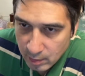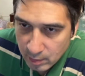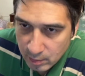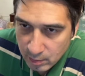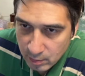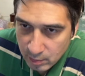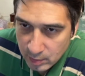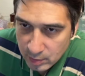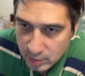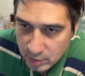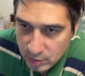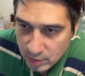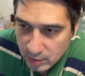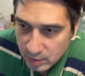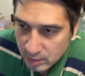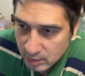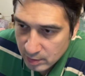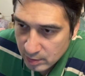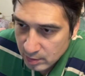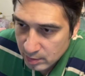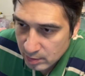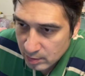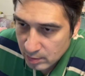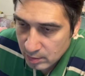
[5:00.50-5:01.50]
which
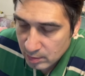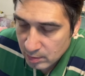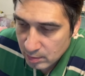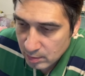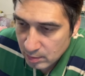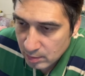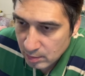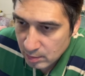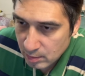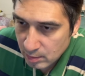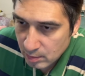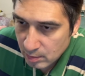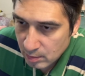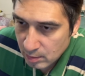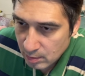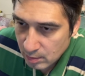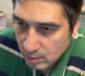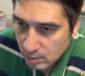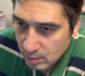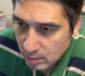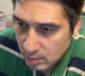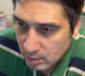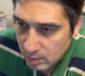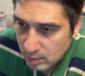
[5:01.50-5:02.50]
is
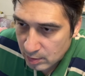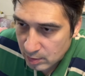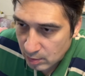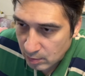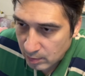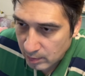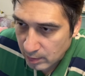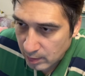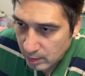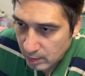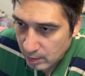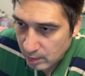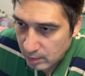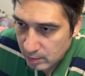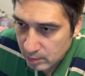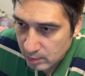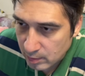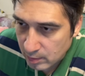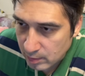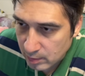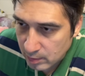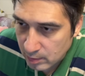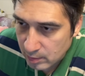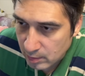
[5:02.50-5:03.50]
this over here.
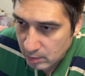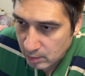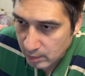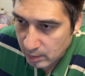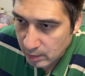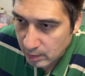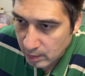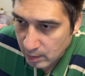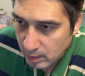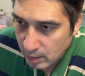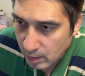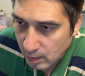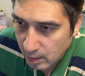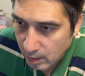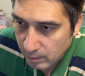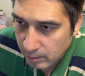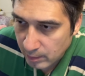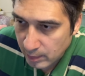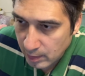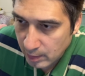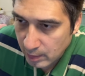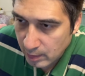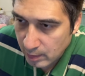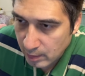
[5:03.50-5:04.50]
So let's go ahead and
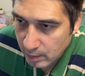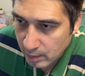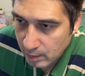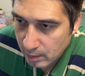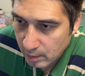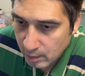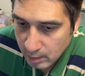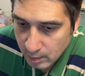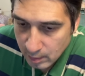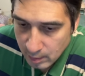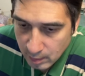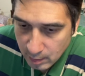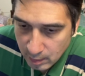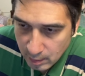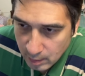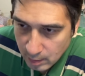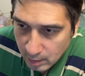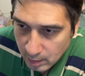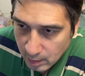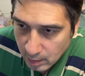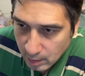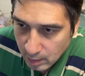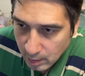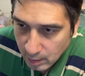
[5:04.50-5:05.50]
copy.
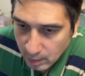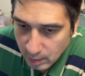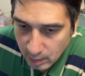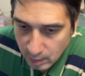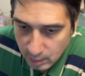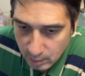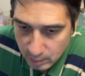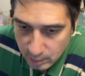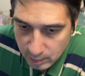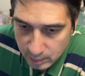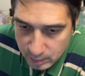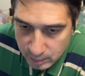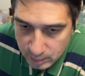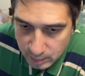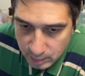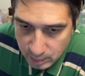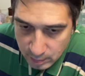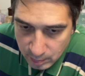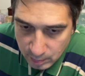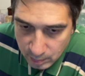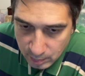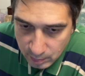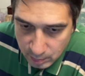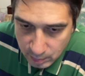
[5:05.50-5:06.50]
I'll
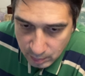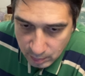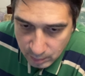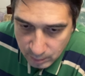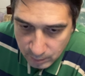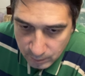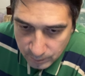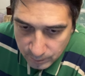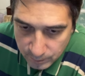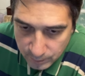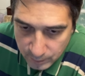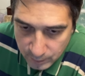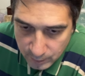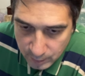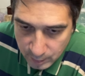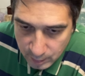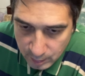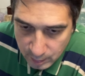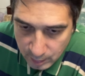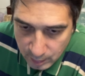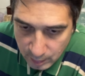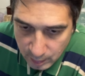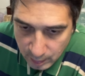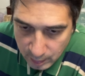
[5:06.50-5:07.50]
do
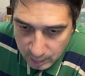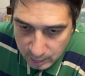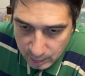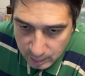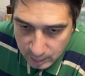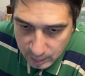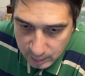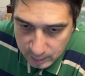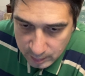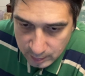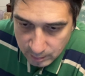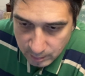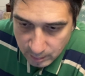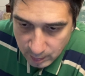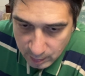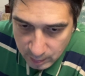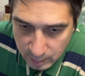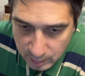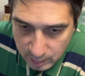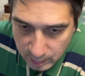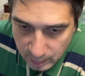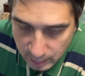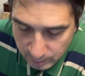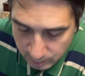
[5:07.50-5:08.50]
enter custom
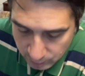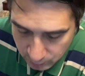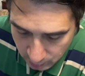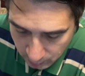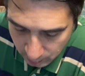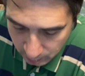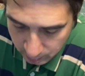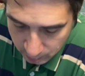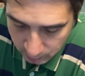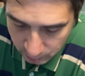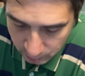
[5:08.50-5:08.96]
model name, so I'll be